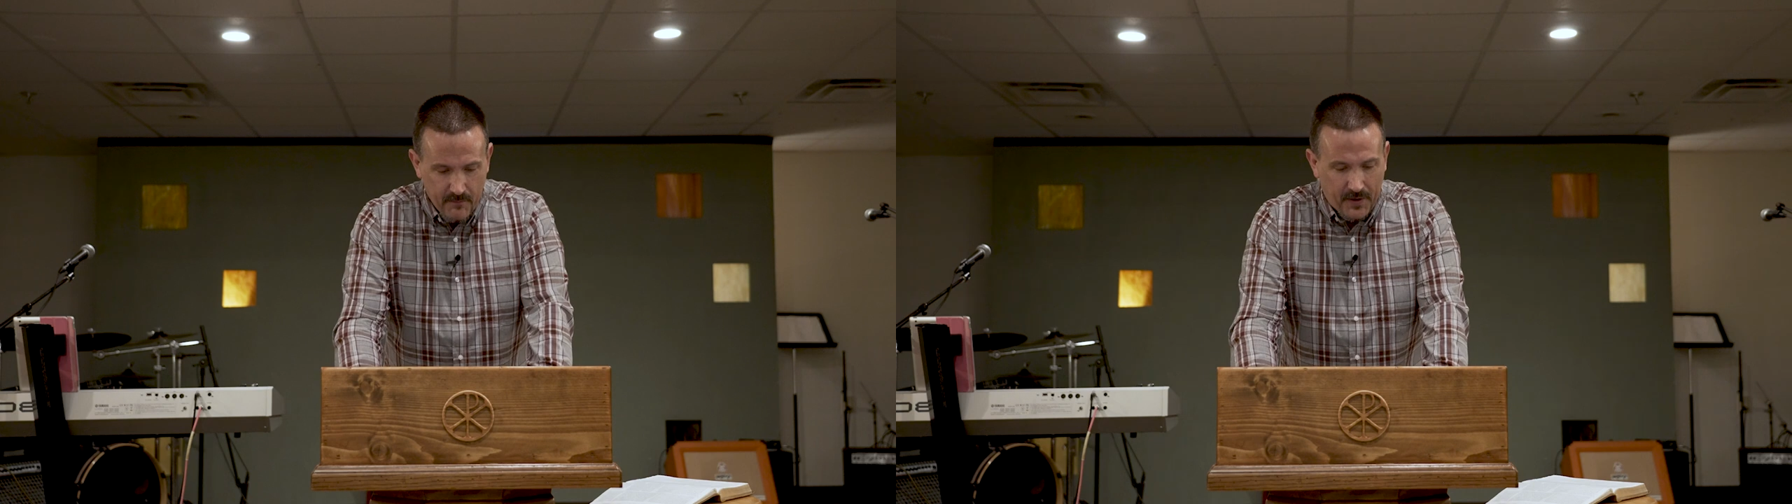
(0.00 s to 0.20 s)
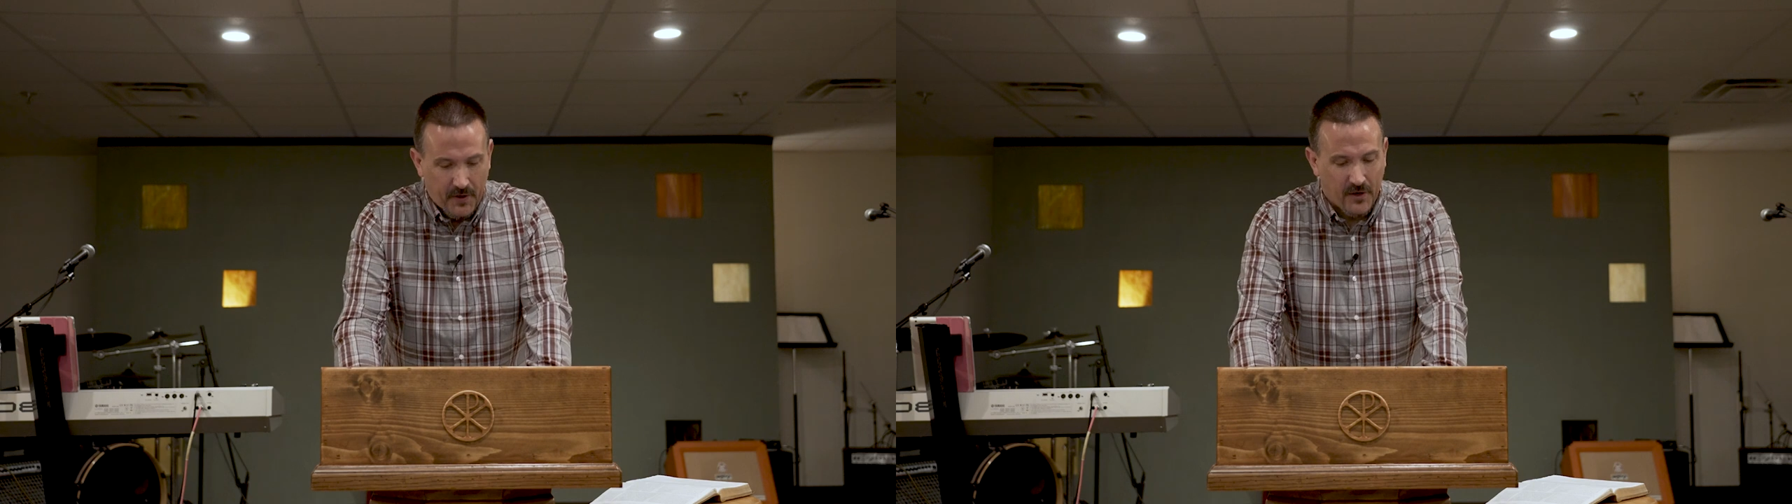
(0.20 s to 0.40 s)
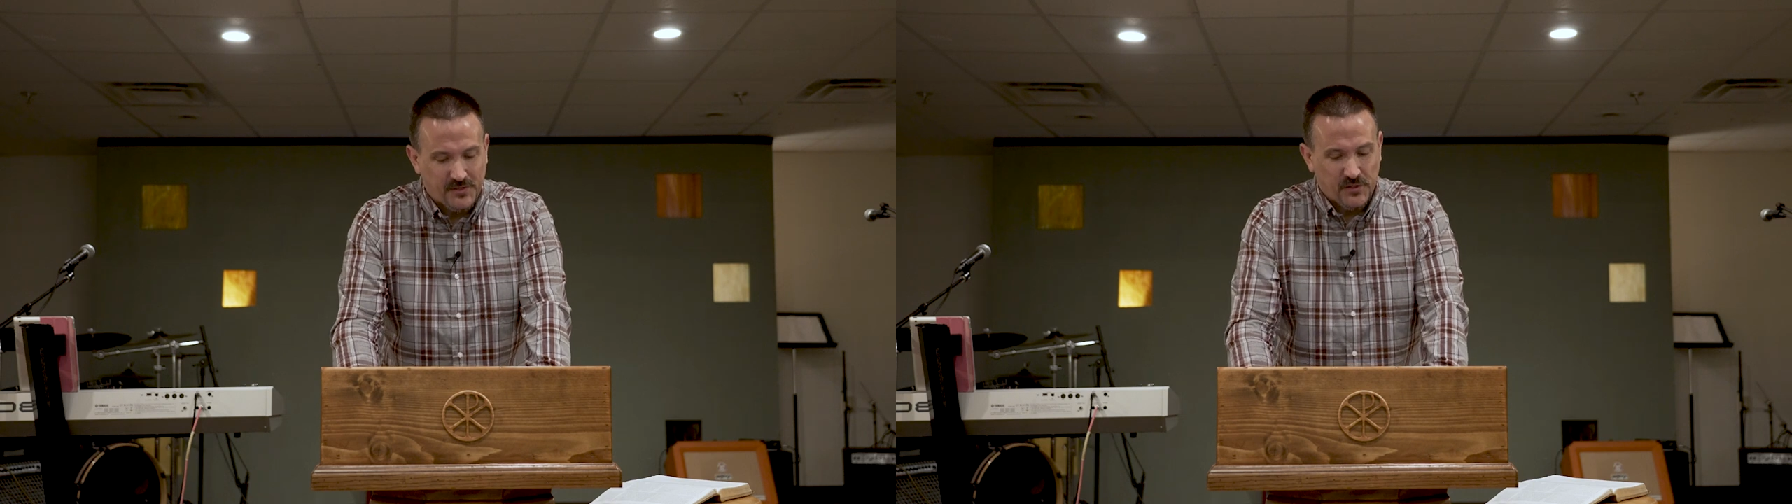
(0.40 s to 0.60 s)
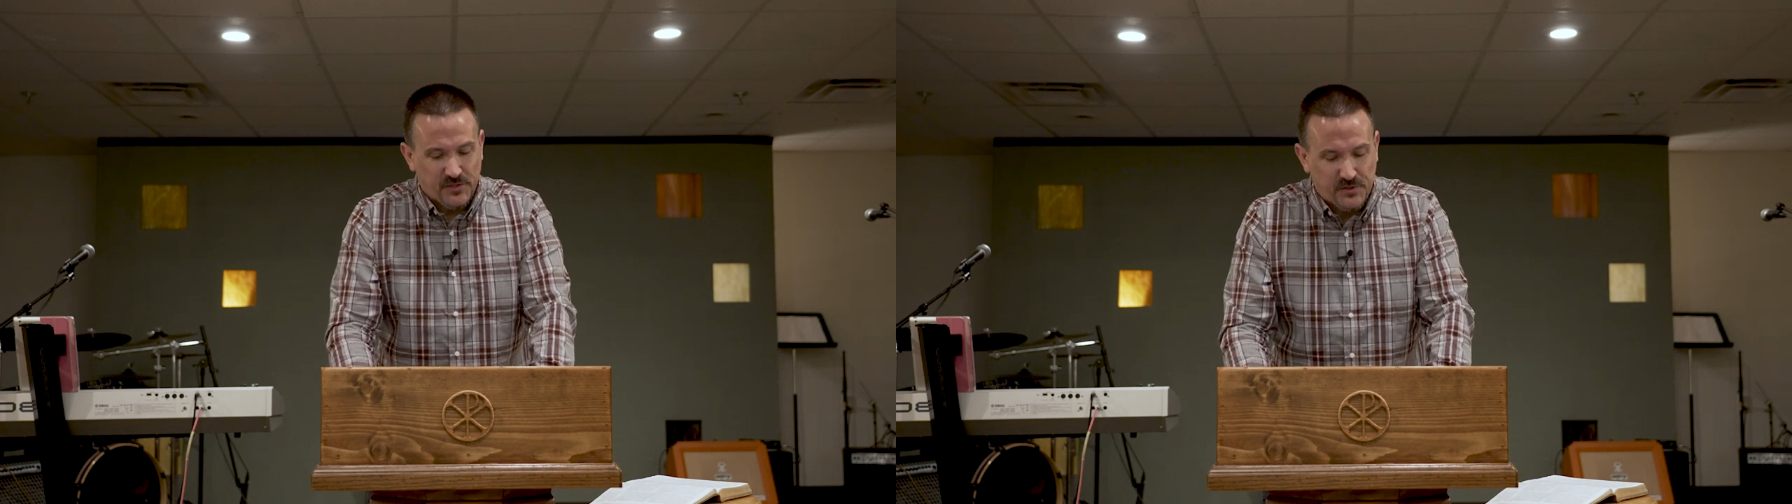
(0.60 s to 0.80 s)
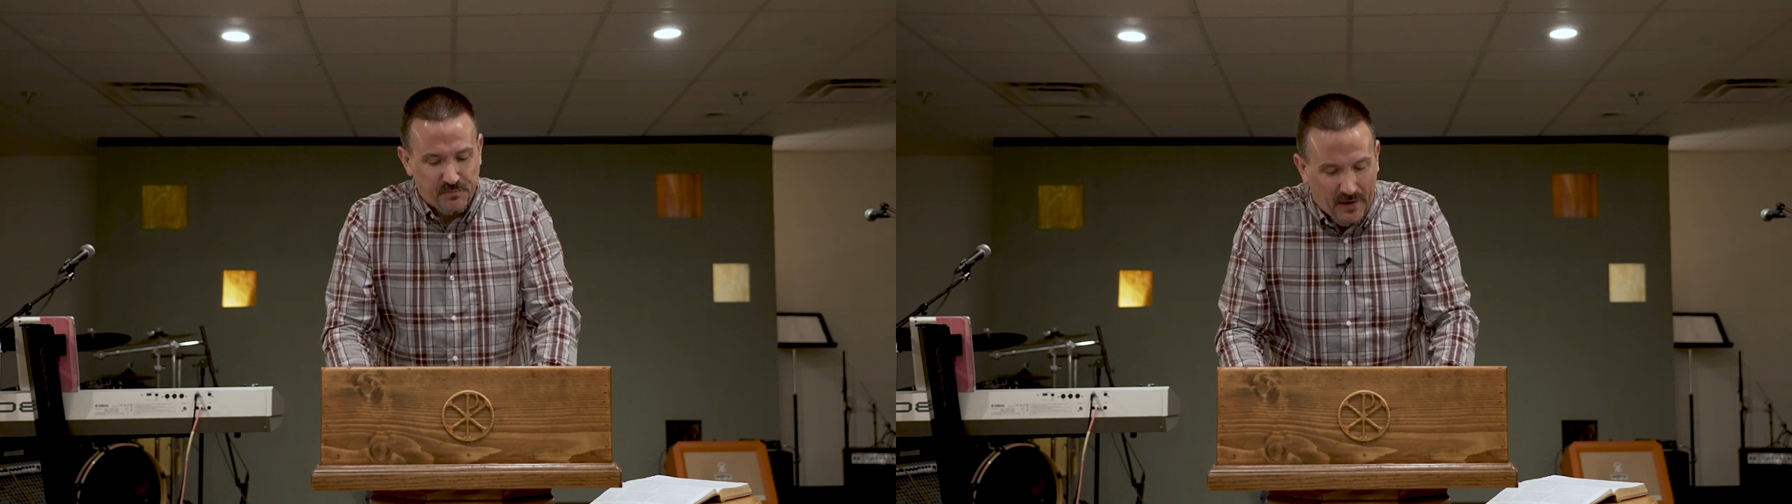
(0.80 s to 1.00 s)
but it also
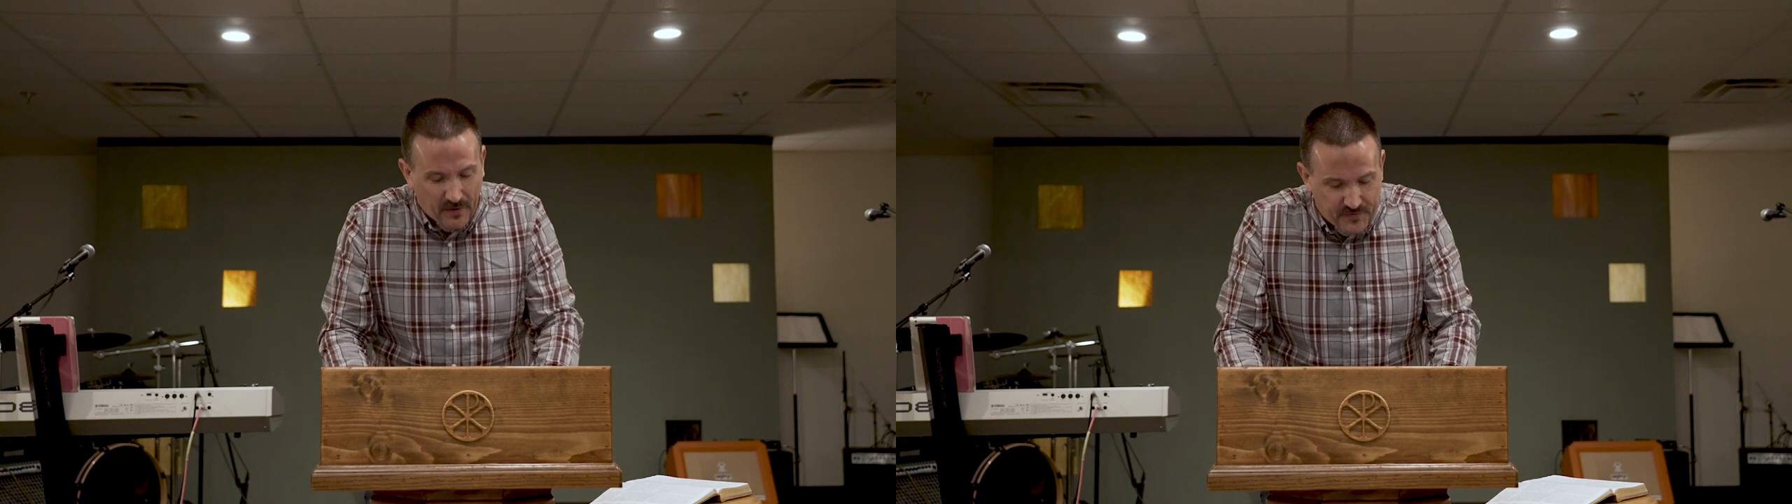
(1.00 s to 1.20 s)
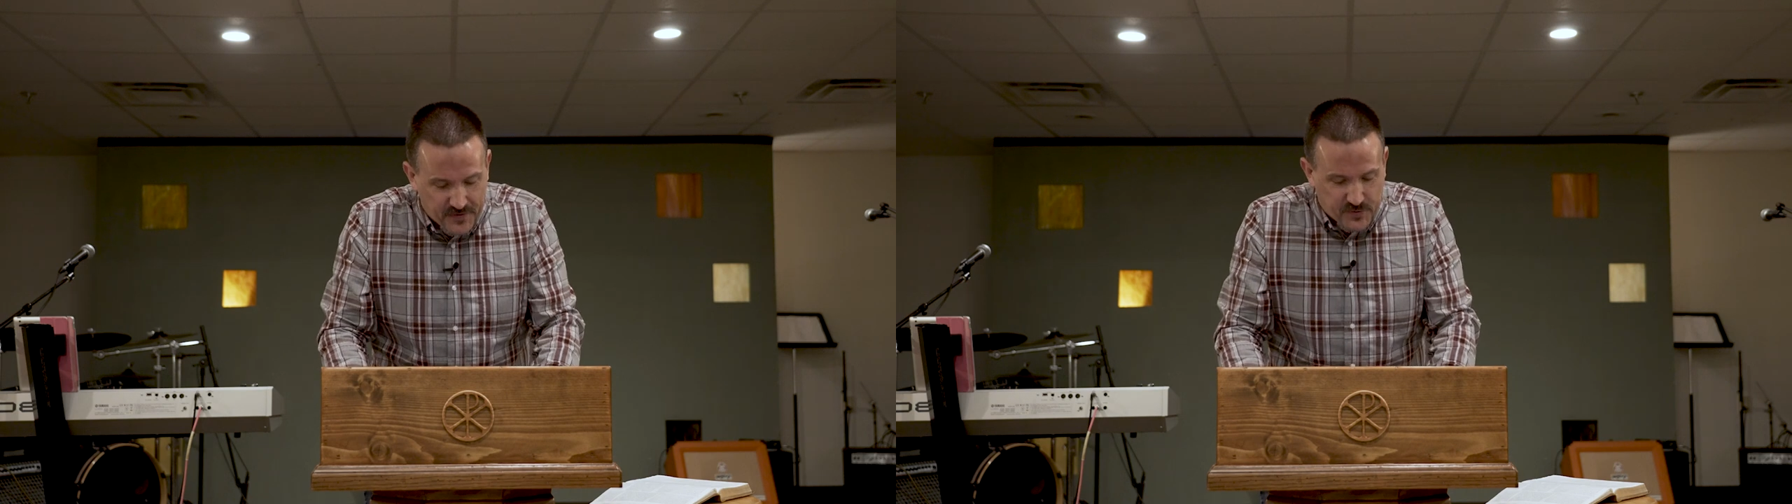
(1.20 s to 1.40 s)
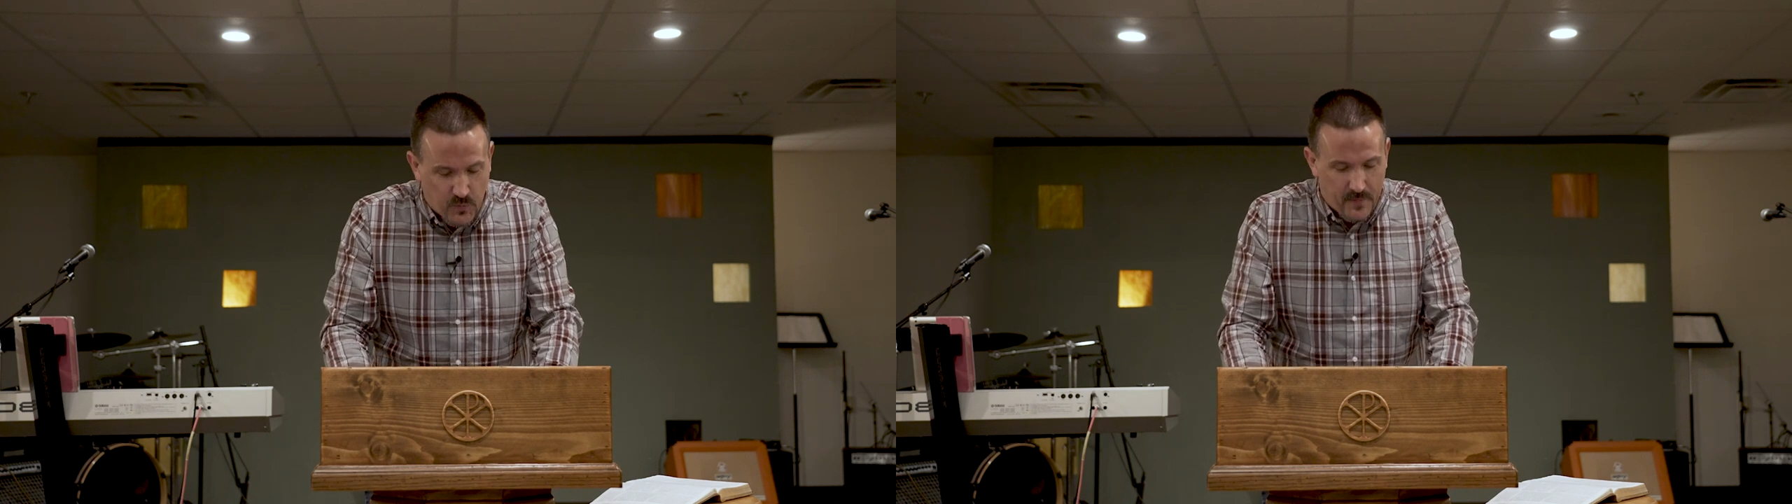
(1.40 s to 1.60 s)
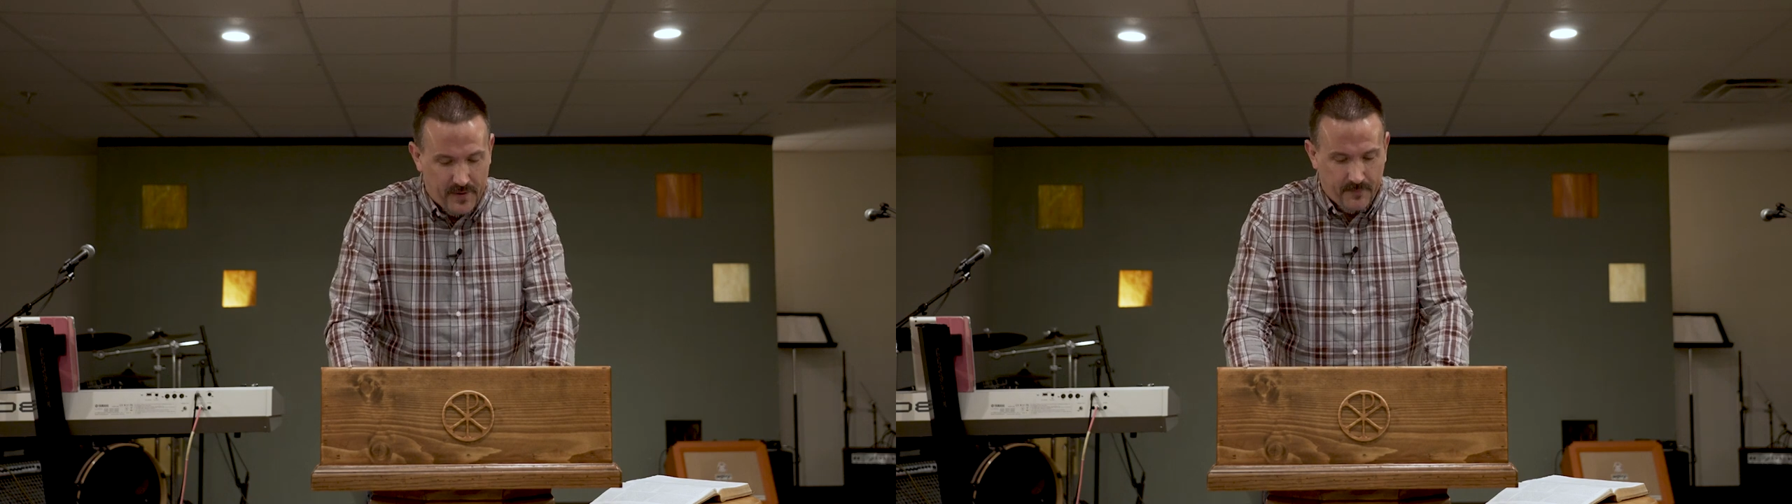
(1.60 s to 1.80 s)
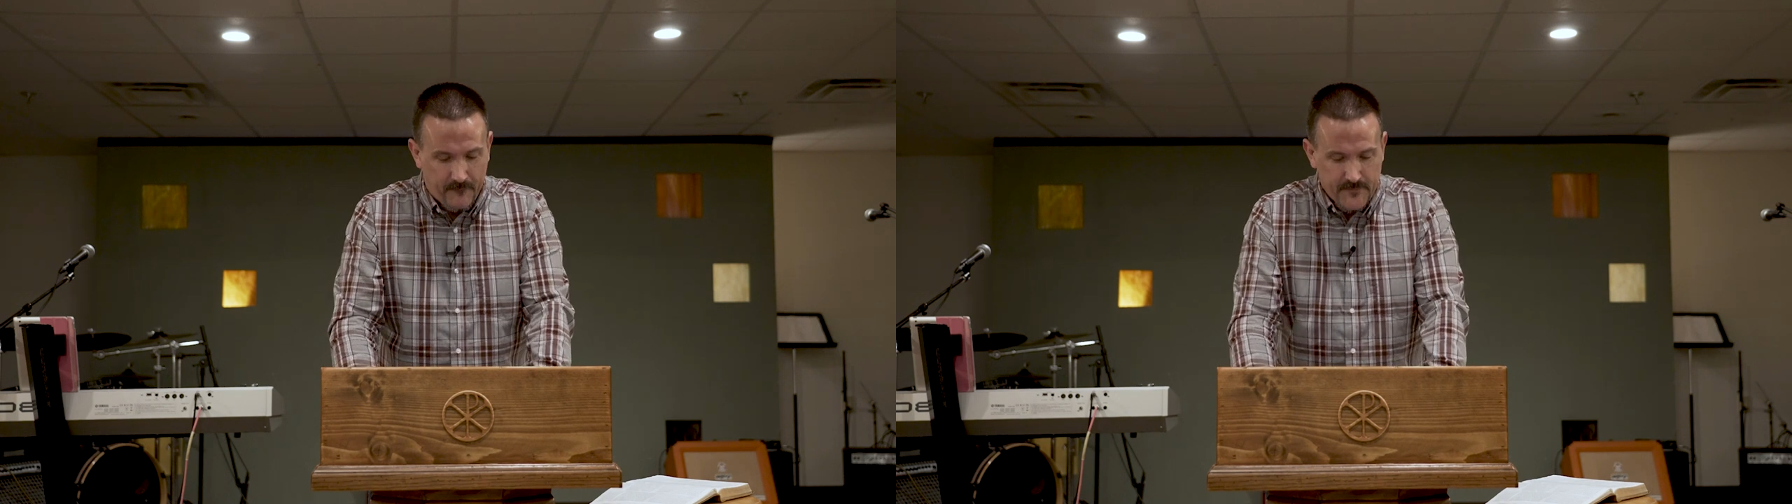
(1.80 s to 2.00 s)
spared this
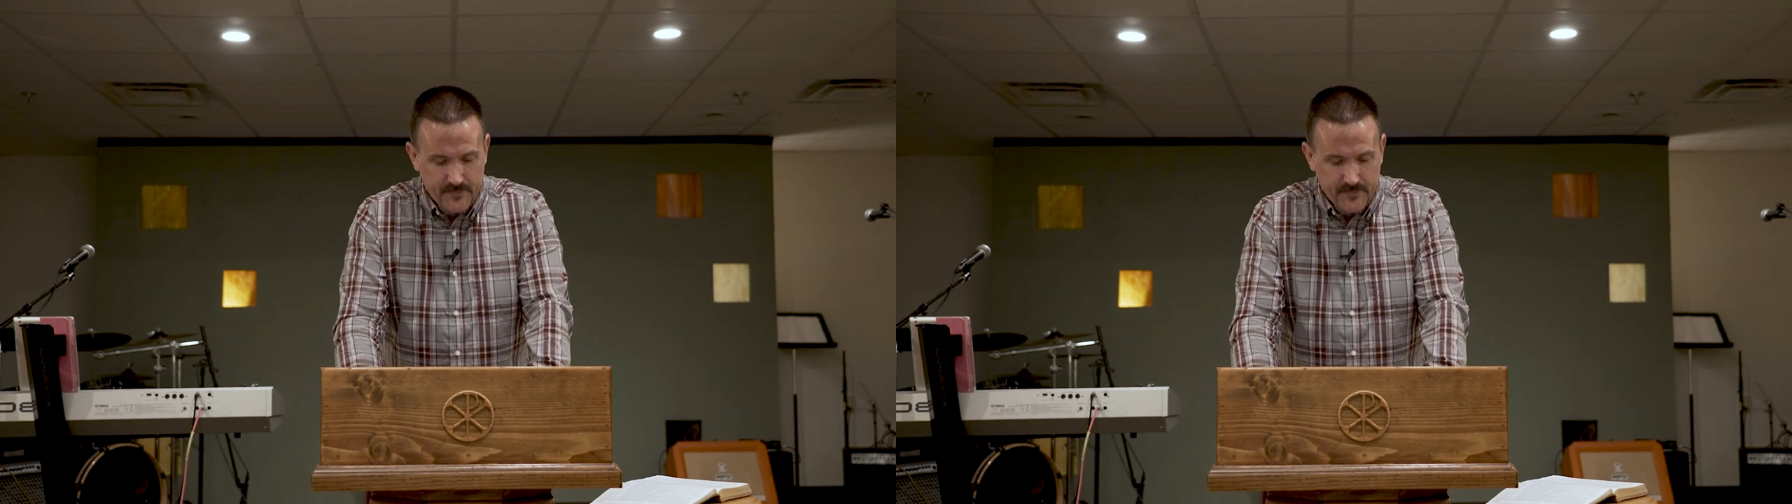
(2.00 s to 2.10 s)
woman